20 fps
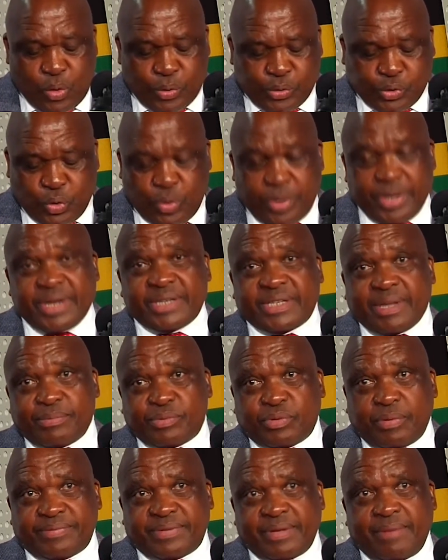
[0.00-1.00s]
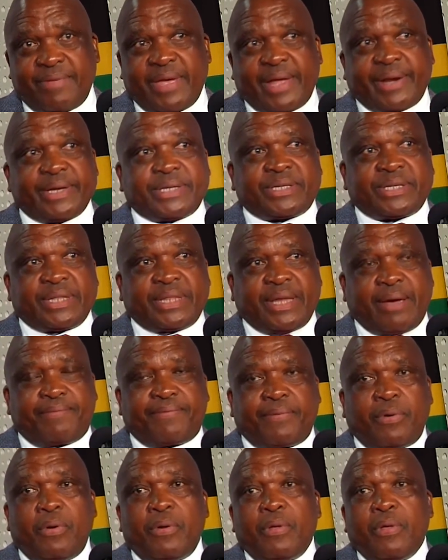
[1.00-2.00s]
also in terms of severity,
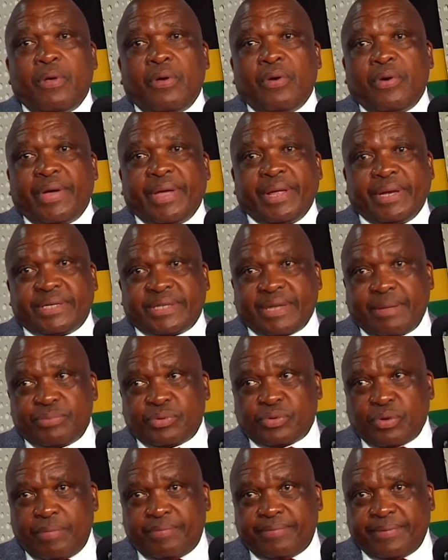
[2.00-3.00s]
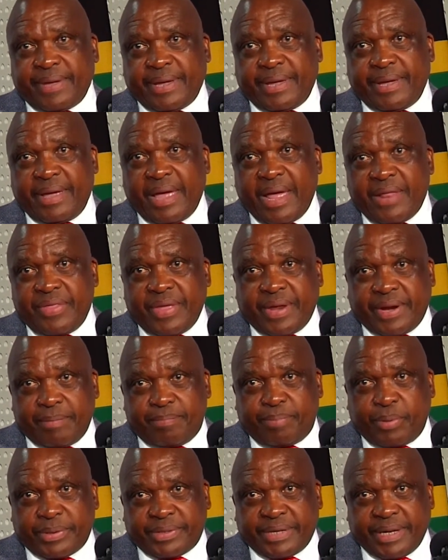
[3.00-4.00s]
therefore, in terms of any
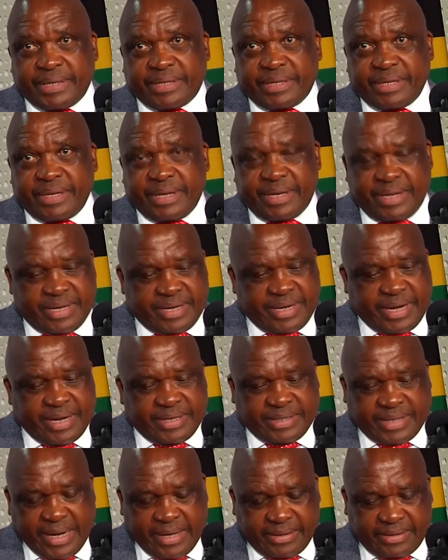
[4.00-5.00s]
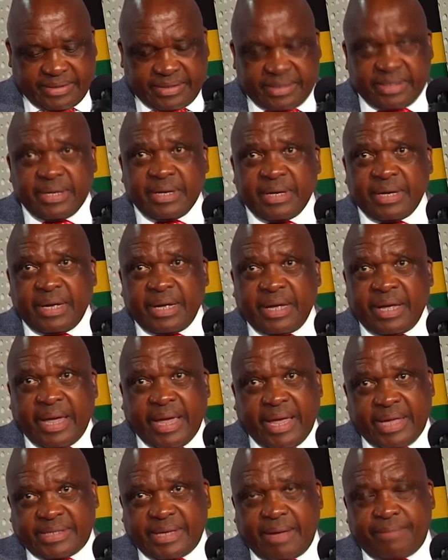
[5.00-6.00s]
reported deaths,
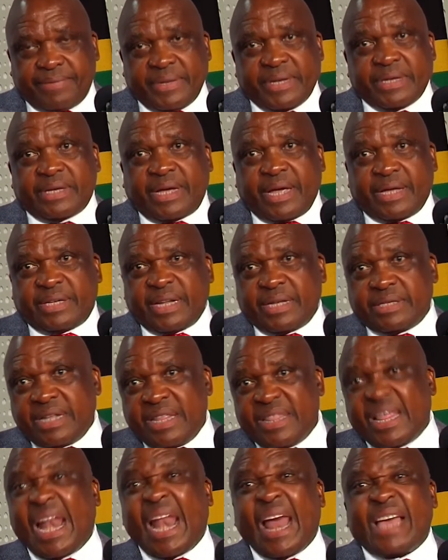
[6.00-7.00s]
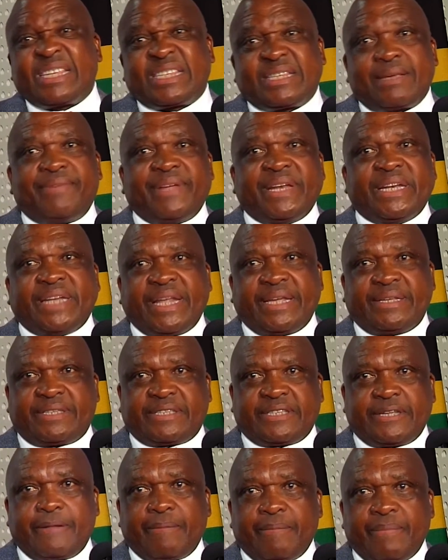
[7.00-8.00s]
as I've indicated, in the last 7
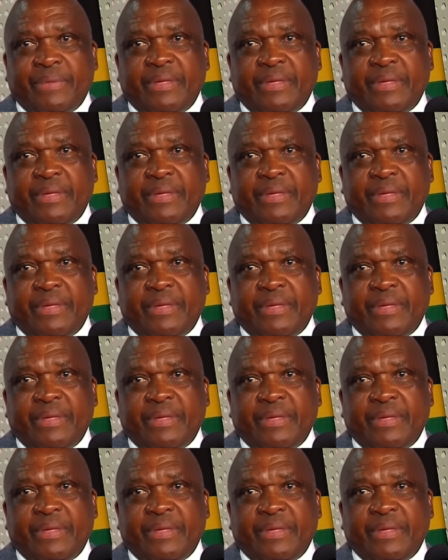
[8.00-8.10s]
days,